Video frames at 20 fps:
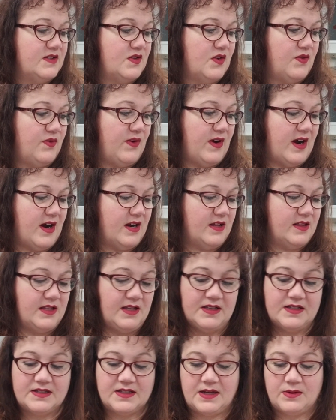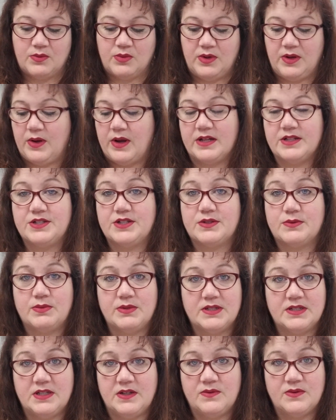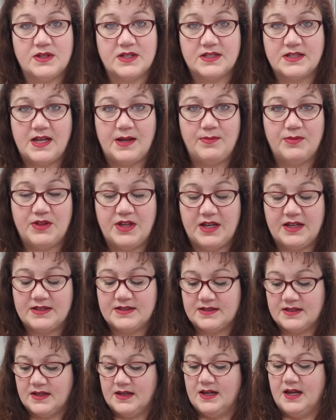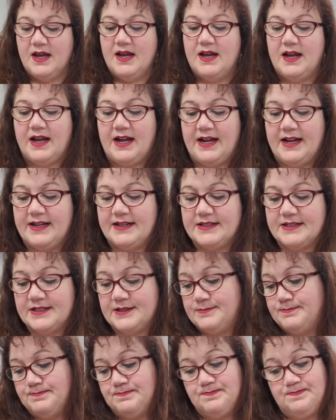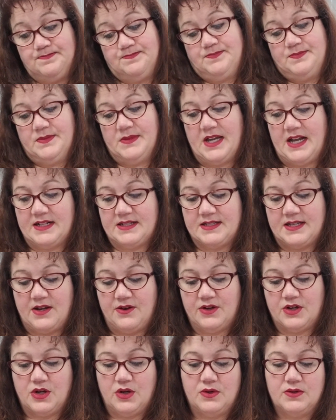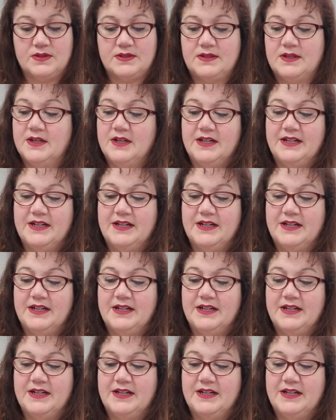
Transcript: so far, these, we all just received the same things. And that's how it goes.